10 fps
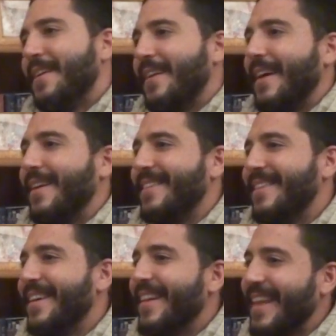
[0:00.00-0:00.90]
and
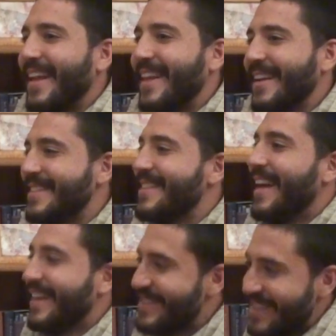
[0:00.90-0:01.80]

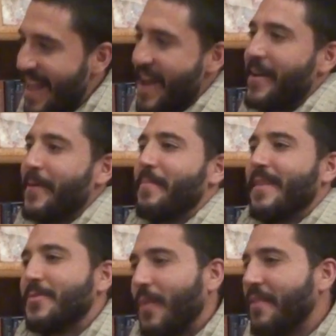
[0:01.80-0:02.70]
that's there
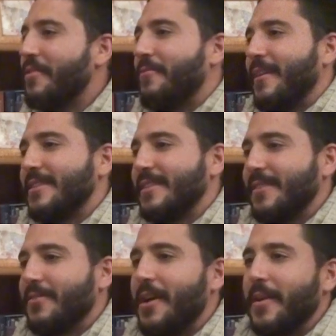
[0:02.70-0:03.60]
as one of the functions
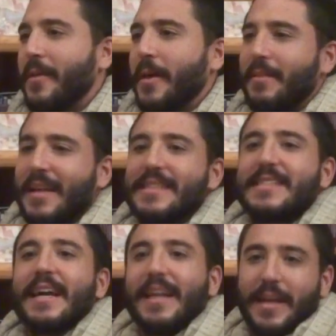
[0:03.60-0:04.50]
of God, but that's
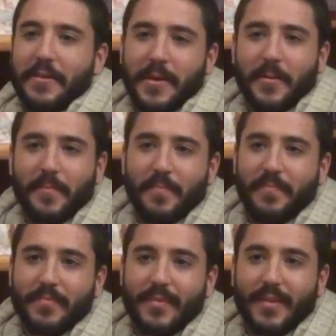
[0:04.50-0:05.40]
secondary.
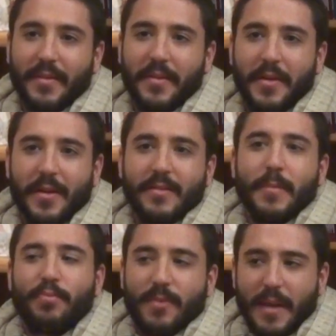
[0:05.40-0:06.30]
The
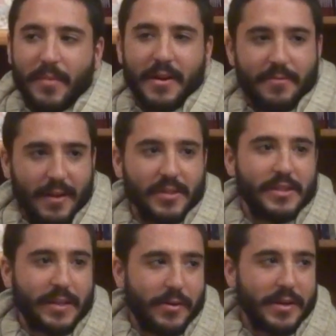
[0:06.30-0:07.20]
primary
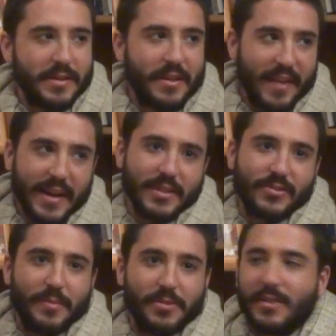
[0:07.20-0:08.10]
function, according to the Vedic
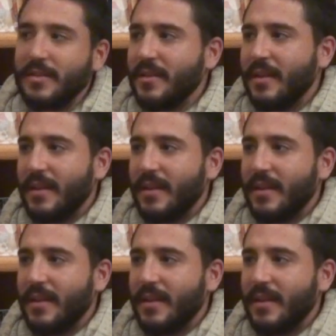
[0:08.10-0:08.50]
scriptures,